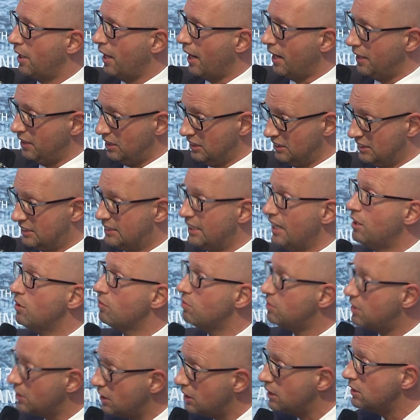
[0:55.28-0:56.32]
And instead
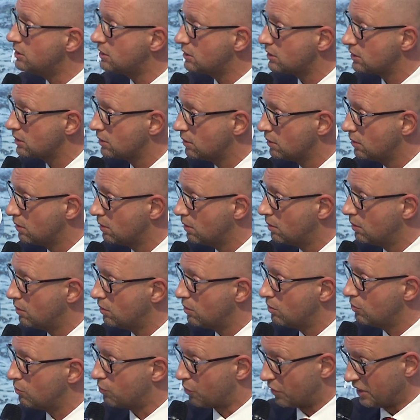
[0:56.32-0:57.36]
of this,
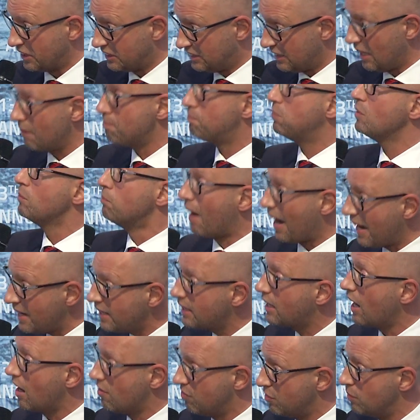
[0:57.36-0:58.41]
for example, my
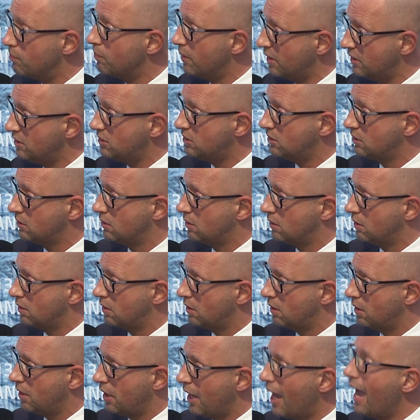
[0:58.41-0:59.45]
government
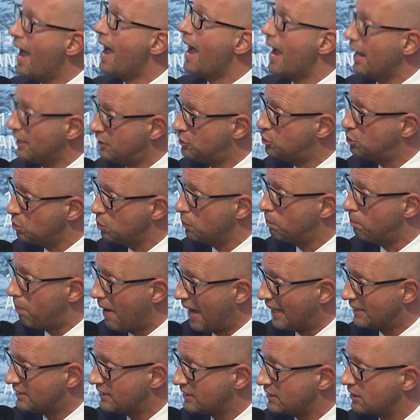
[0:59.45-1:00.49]
had to
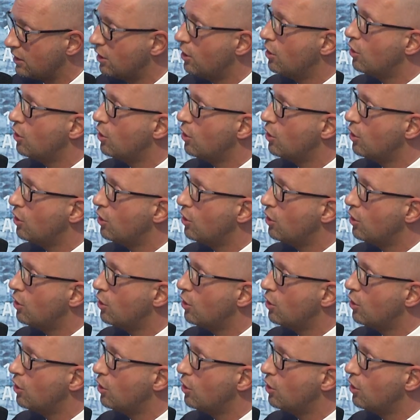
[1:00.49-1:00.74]
pass